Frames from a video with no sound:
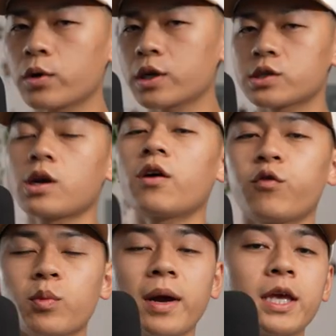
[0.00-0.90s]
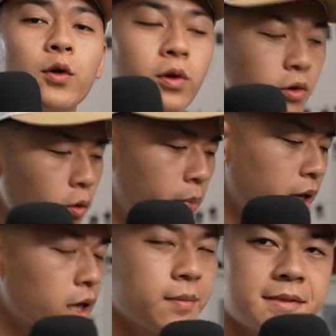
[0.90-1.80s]
we're gonna start off with my Uniqlo
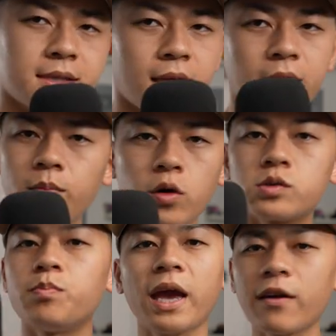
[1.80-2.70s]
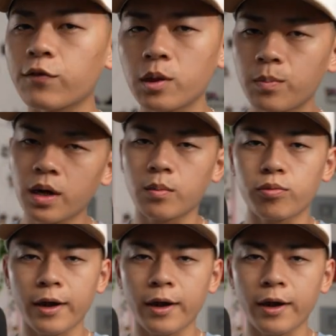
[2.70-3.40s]
pickups, the most bang for the buck